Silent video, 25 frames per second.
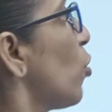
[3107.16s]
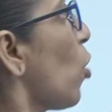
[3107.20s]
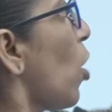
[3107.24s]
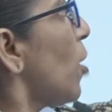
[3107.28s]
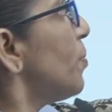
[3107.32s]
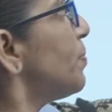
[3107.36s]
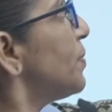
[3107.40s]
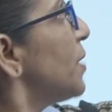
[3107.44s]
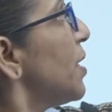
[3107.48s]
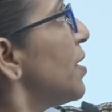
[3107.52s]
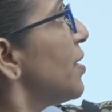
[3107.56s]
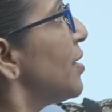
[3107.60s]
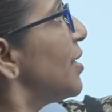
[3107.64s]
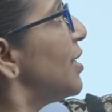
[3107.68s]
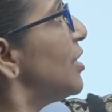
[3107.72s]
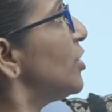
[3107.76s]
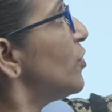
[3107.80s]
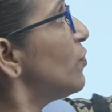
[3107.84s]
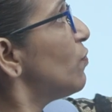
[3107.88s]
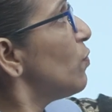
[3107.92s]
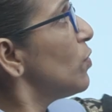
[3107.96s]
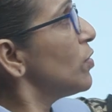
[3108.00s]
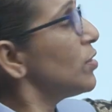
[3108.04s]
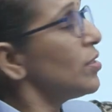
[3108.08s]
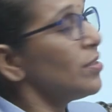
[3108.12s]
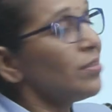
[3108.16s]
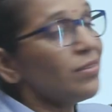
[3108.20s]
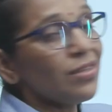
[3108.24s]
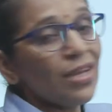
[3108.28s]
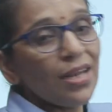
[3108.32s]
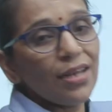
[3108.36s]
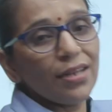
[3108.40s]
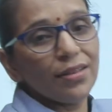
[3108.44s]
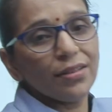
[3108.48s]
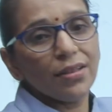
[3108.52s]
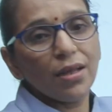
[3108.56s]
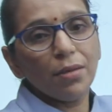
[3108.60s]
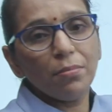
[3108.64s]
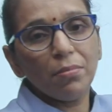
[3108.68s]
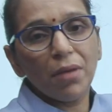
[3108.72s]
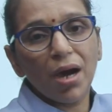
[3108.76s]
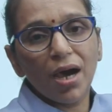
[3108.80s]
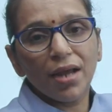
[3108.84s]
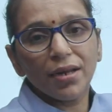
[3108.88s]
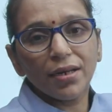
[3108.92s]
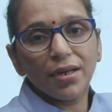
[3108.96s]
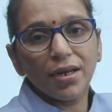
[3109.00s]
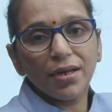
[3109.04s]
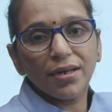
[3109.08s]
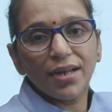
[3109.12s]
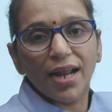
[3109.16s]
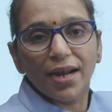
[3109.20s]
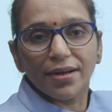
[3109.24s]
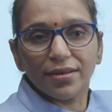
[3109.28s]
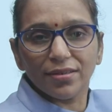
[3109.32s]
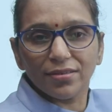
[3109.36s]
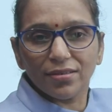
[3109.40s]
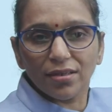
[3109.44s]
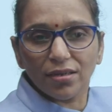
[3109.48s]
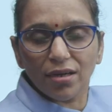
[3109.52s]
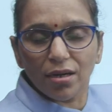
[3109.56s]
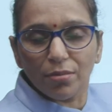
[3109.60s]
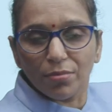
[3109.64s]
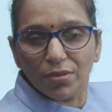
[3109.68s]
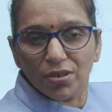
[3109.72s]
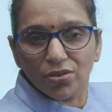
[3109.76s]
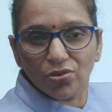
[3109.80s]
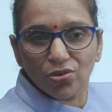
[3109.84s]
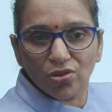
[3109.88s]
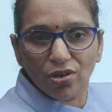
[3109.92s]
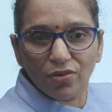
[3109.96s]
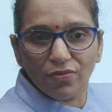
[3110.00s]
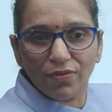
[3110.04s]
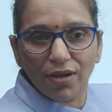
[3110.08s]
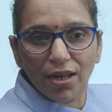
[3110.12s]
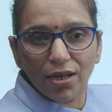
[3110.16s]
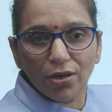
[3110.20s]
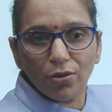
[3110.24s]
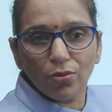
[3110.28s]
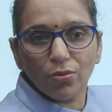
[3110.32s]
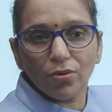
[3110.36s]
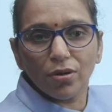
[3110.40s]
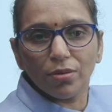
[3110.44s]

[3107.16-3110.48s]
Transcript: crops are raised for the sale in the market, that is the commercial value.